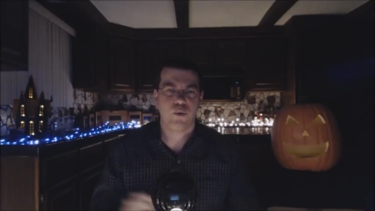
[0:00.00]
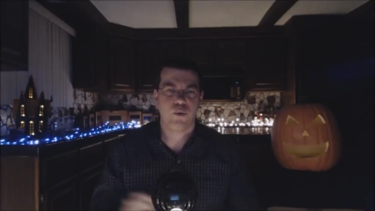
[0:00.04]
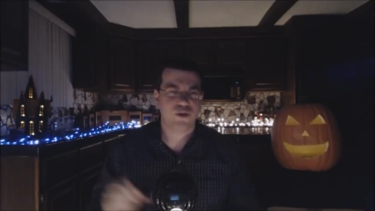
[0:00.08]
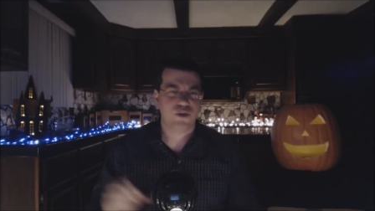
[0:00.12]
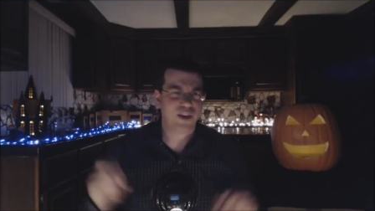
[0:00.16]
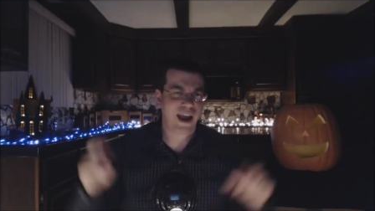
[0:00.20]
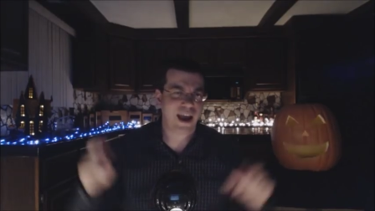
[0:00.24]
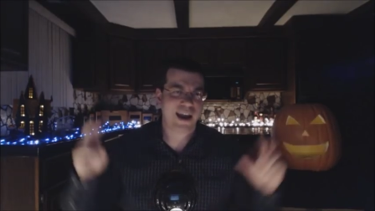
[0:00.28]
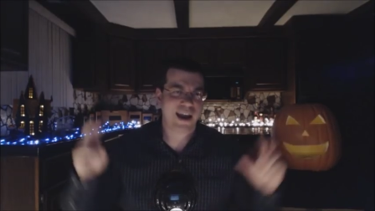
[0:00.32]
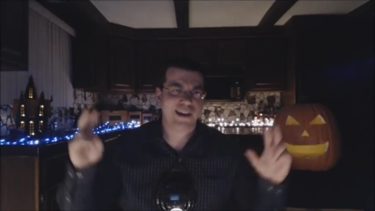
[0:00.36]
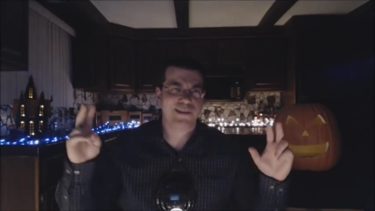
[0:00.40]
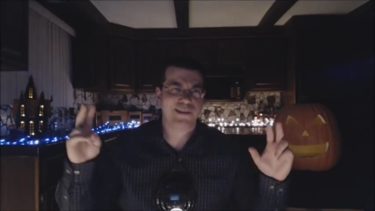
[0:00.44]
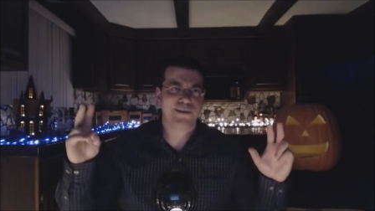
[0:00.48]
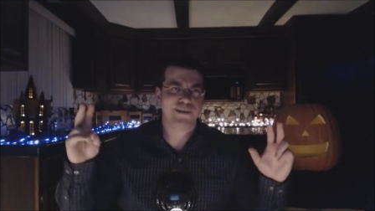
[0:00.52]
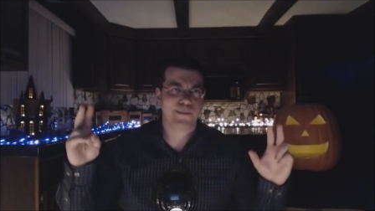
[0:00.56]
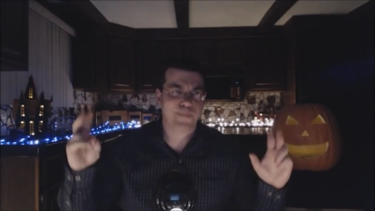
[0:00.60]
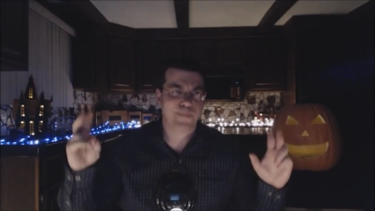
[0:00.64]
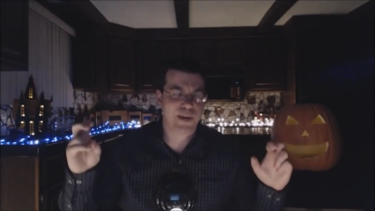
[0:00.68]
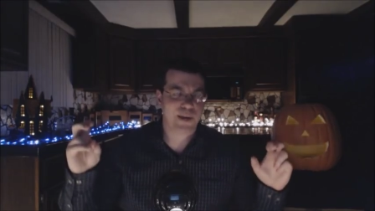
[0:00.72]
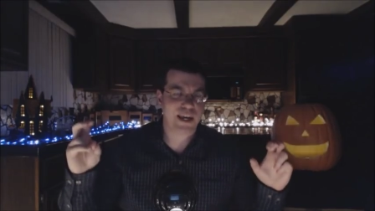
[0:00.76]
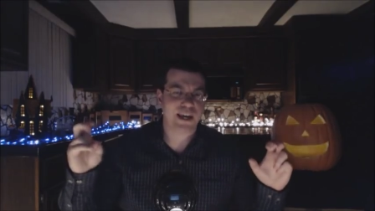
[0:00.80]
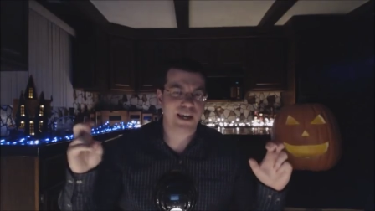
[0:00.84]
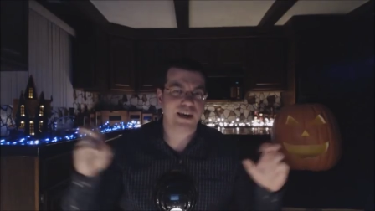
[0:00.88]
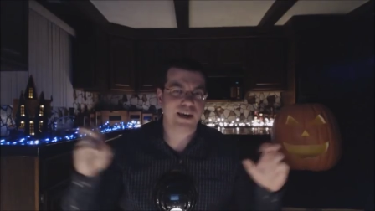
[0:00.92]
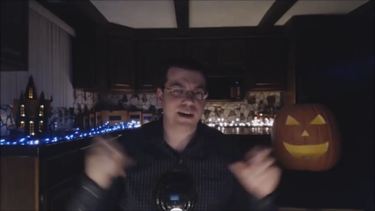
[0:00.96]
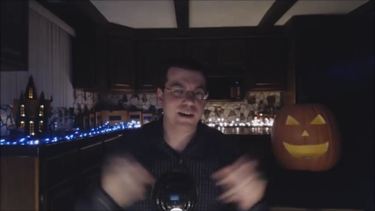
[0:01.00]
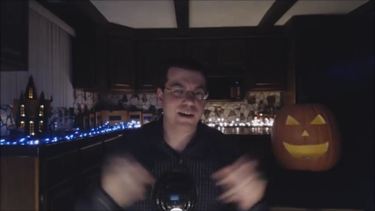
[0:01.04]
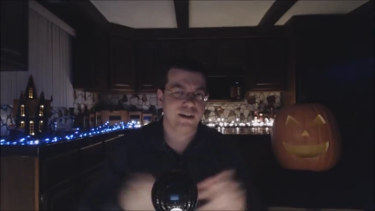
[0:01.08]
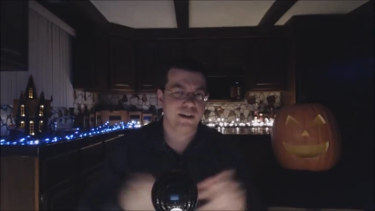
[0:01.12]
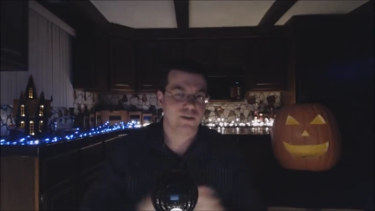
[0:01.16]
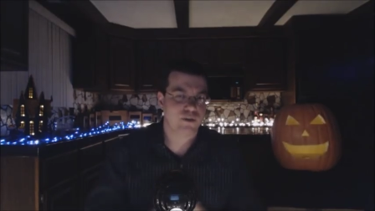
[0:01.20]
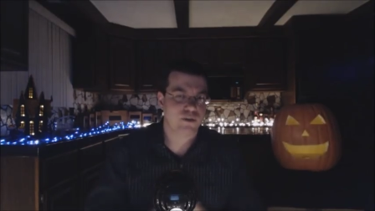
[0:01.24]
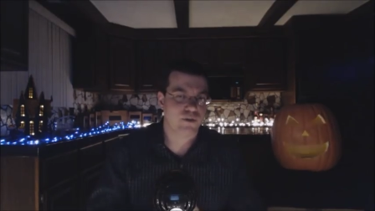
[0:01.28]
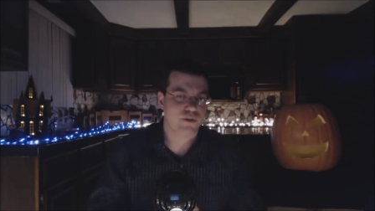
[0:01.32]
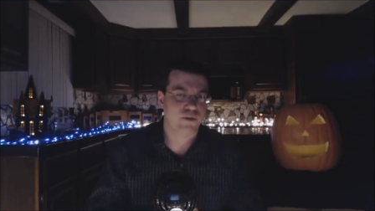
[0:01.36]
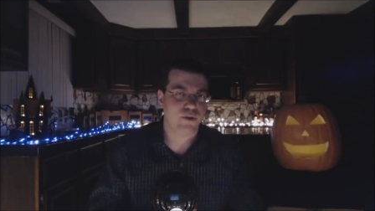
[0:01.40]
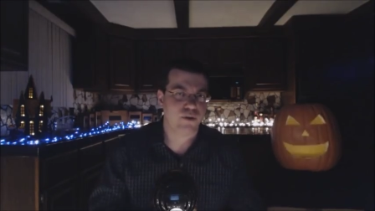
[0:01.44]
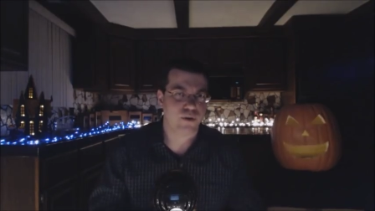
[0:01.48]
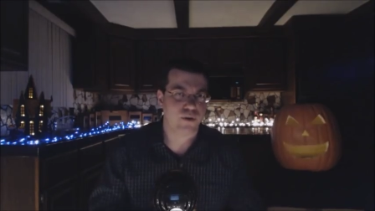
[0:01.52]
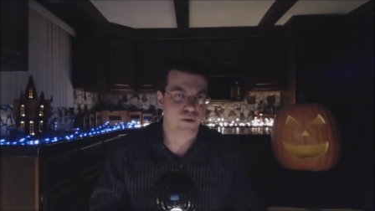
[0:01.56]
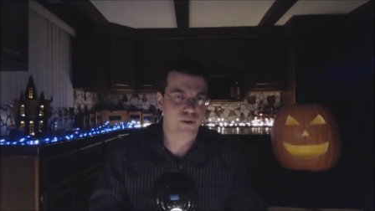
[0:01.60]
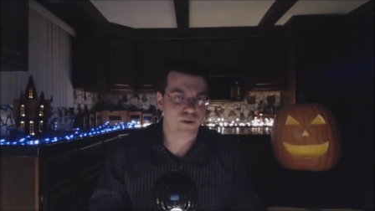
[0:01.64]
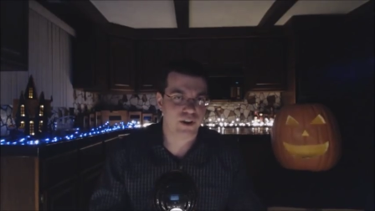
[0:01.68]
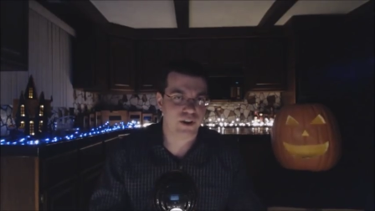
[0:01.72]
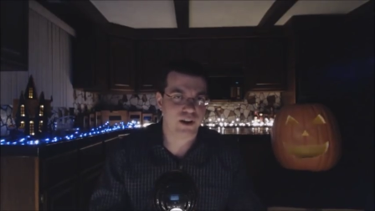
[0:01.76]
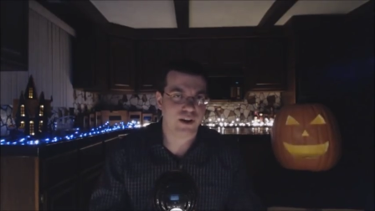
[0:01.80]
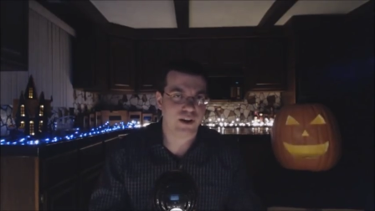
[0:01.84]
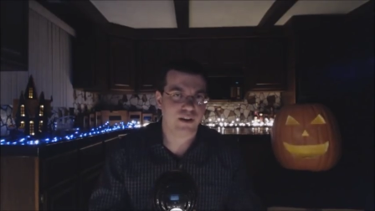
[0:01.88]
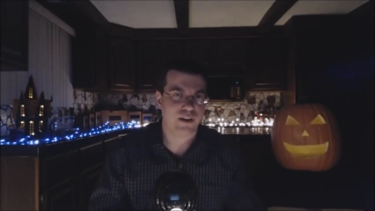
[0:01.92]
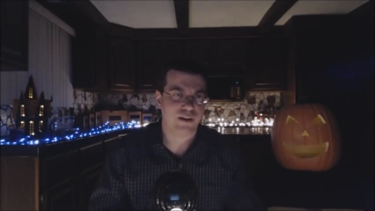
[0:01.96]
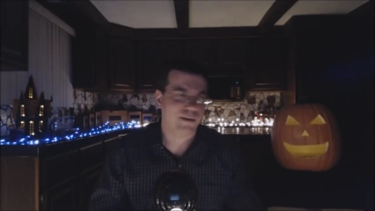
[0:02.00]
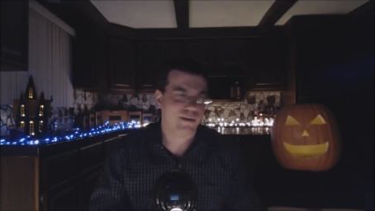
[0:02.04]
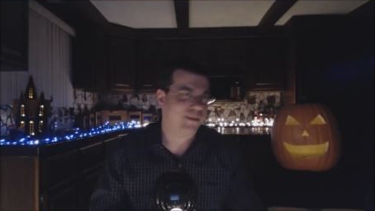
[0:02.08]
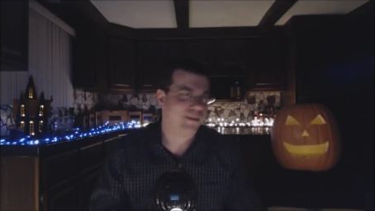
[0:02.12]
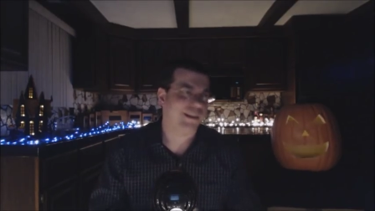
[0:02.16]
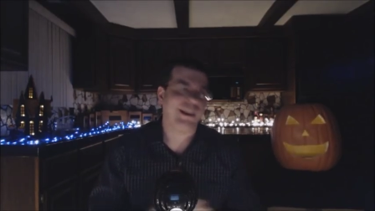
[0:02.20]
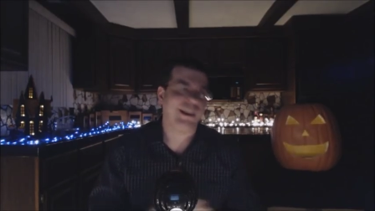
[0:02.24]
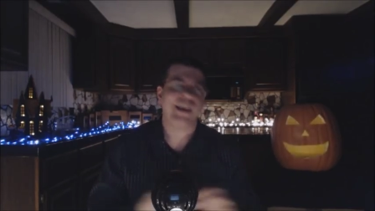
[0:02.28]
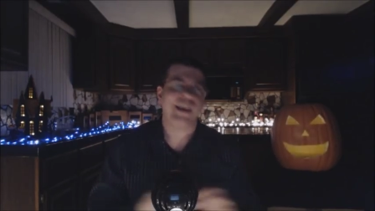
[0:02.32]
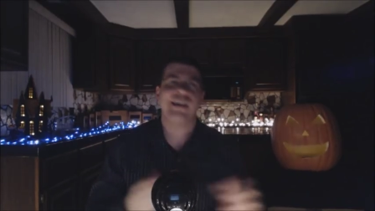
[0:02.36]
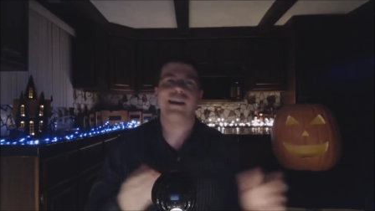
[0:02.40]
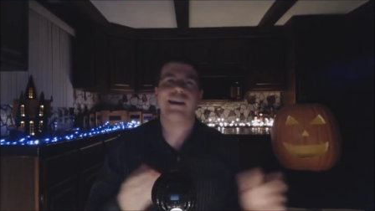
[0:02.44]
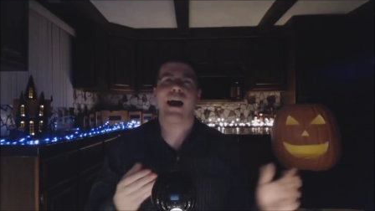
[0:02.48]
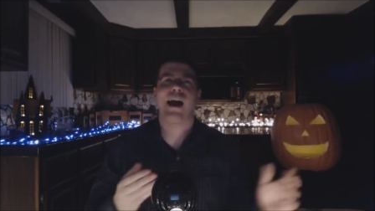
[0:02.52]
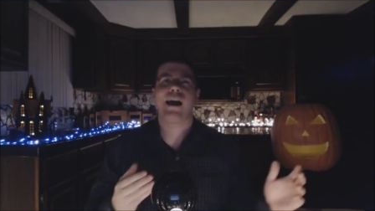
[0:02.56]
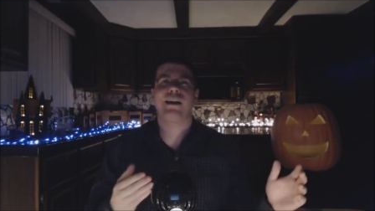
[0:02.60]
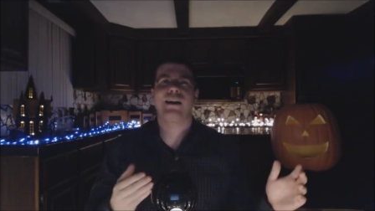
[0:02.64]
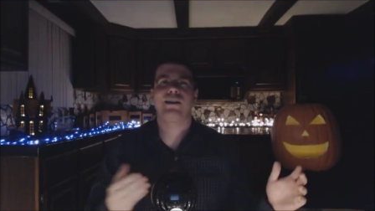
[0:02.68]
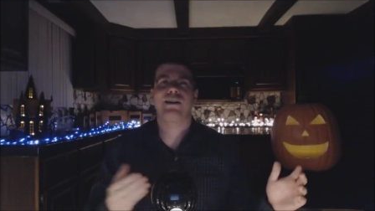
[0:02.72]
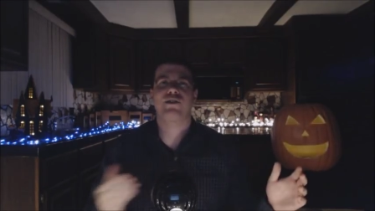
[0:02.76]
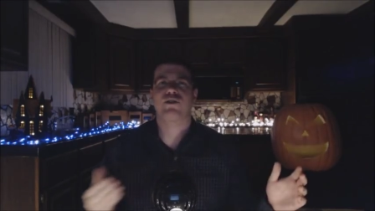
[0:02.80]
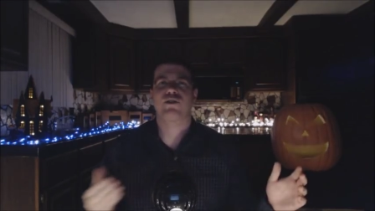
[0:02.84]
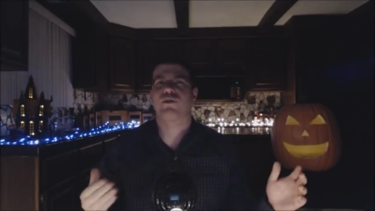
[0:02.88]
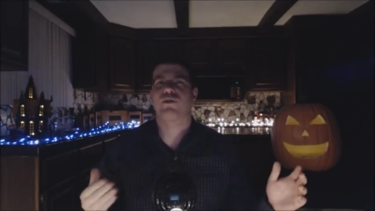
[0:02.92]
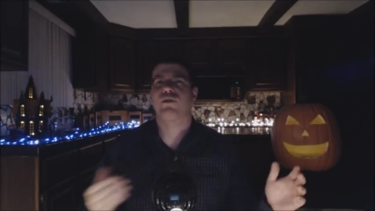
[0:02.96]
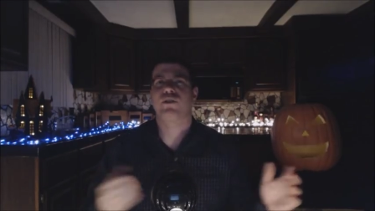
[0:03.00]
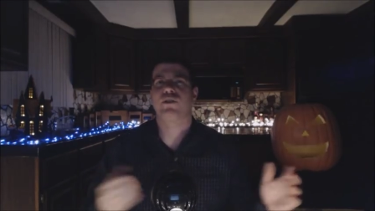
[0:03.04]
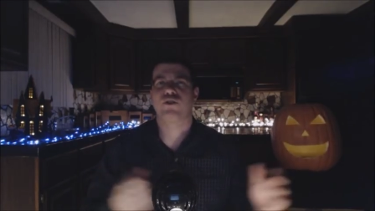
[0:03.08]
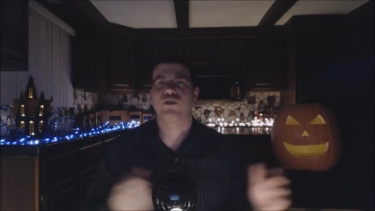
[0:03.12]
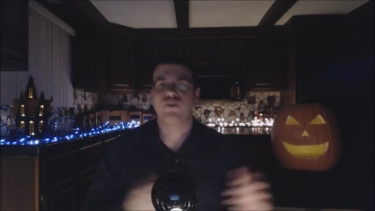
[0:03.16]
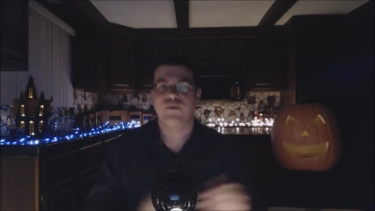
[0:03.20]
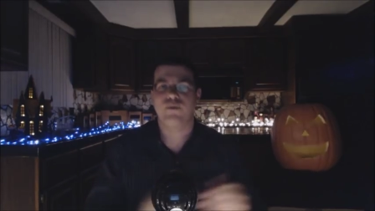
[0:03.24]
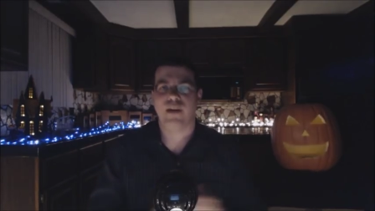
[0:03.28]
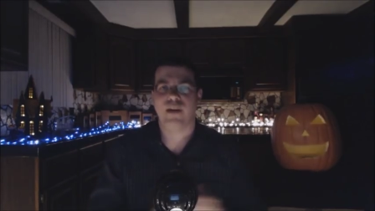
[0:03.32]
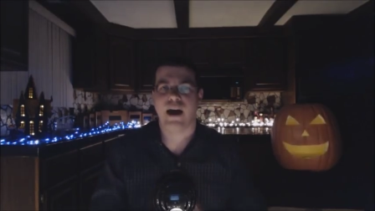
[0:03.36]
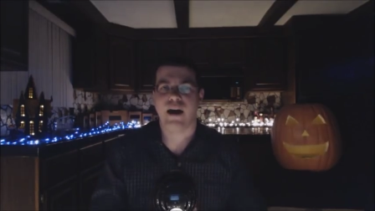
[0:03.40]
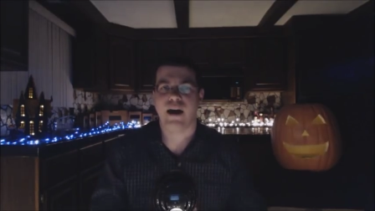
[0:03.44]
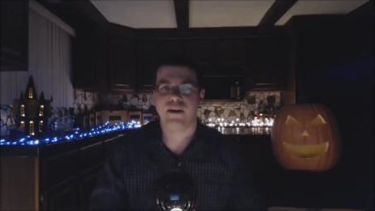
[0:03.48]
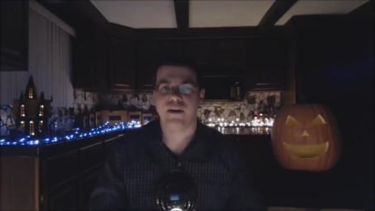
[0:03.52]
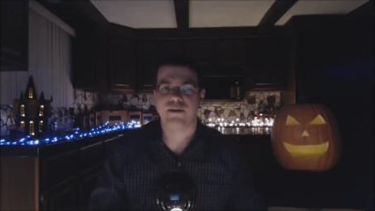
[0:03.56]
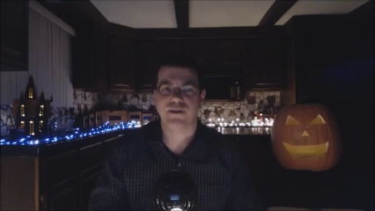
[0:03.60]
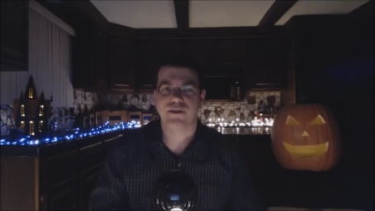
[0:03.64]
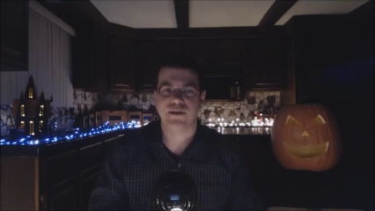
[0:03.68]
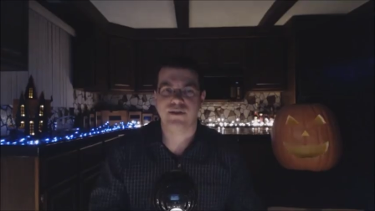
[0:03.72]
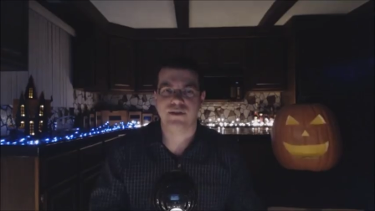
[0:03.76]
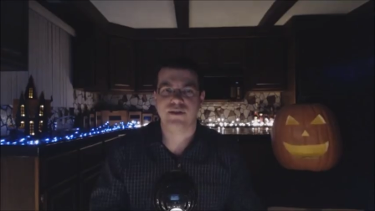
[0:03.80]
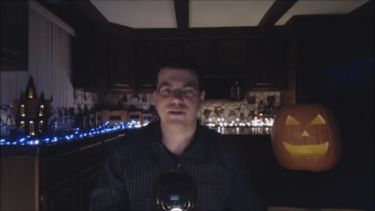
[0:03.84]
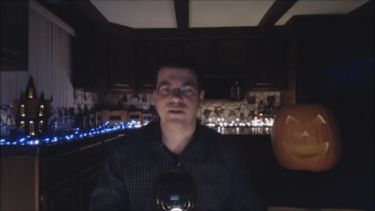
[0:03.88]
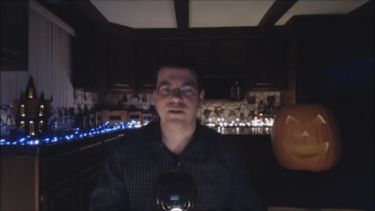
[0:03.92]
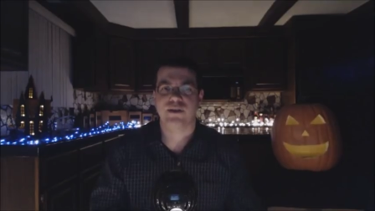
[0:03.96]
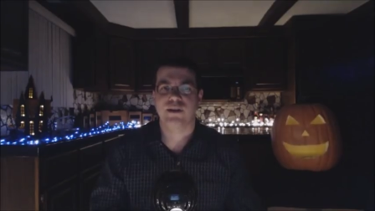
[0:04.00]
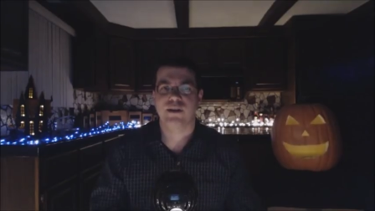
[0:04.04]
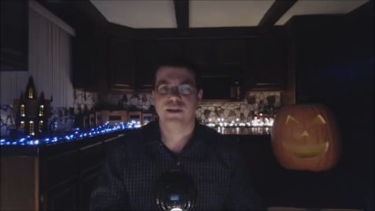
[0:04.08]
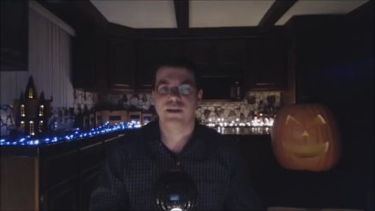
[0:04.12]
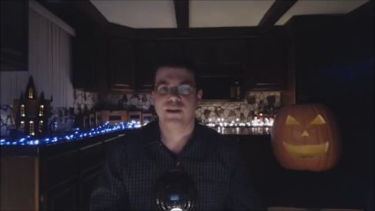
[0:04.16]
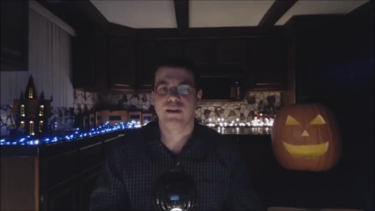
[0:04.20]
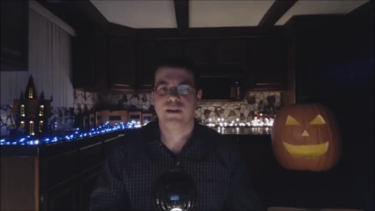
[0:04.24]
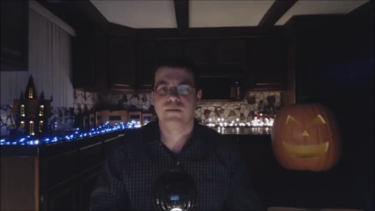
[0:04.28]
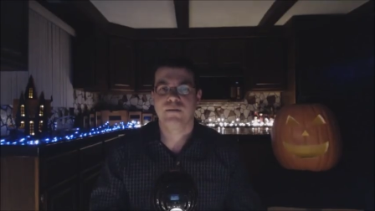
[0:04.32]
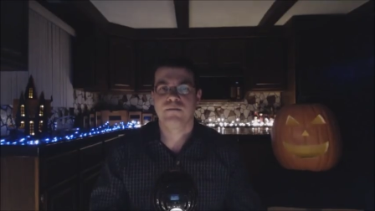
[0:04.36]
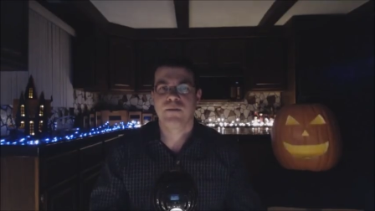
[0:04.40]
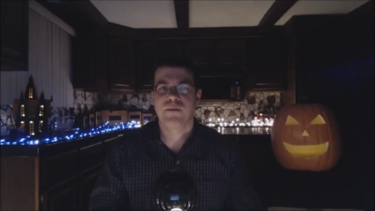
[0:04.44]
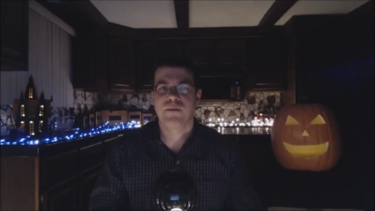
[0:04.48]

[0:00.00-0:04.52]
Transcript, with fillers: was at its peak during the early or the late nineties and early two thousands.